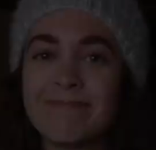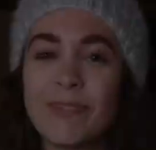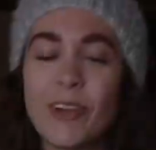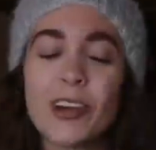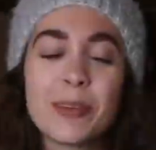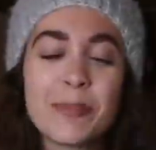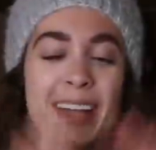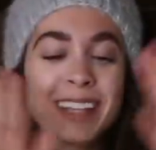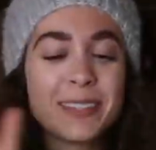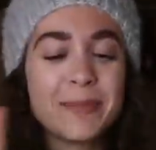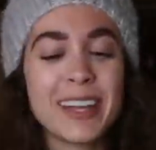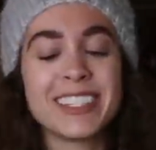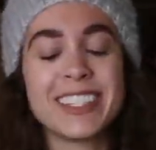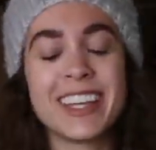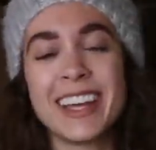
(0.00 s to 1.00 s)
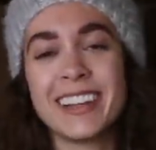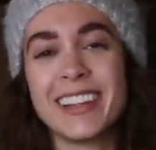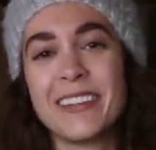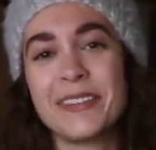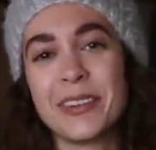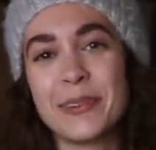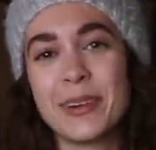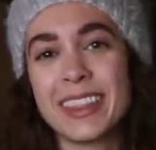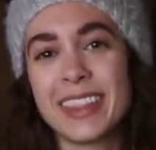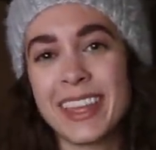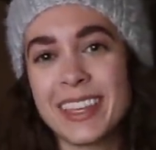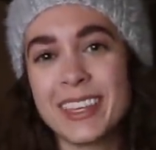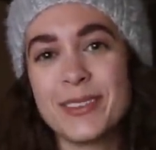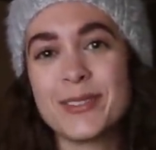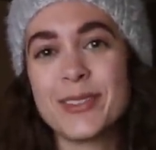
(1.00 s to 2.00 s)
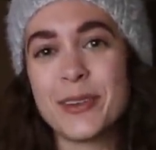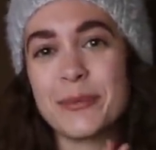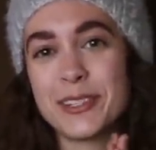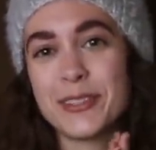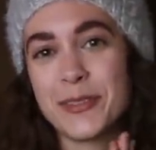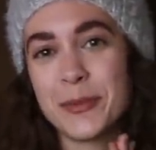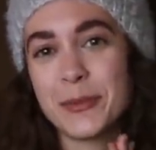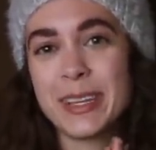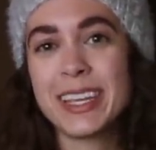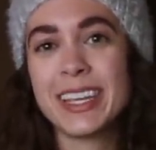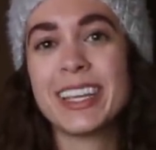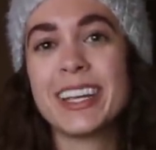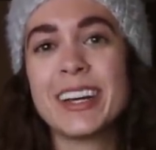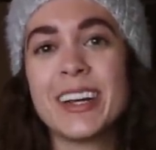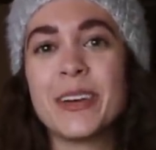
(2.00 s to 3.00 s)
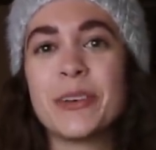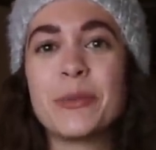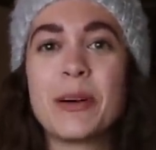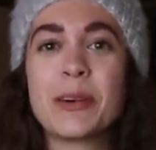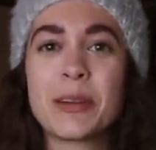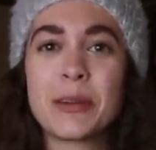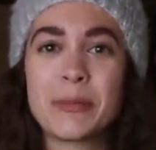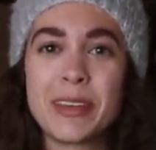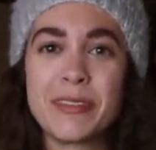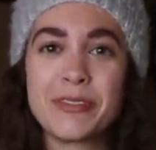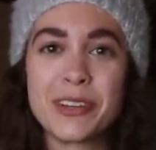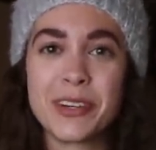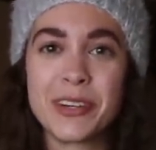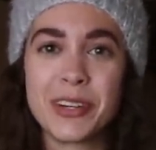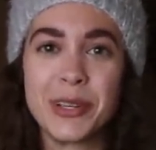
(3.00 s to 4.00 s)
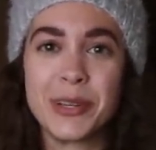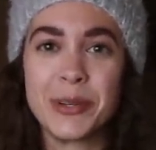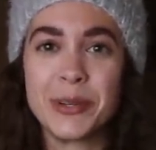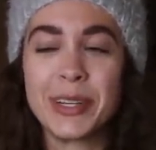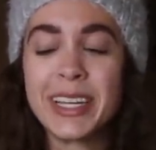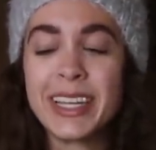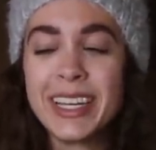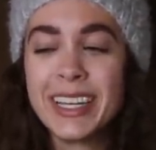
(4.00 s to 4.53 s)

Welcome back to my channel, everyone. Thank you so much for being here and a welcome if you're new.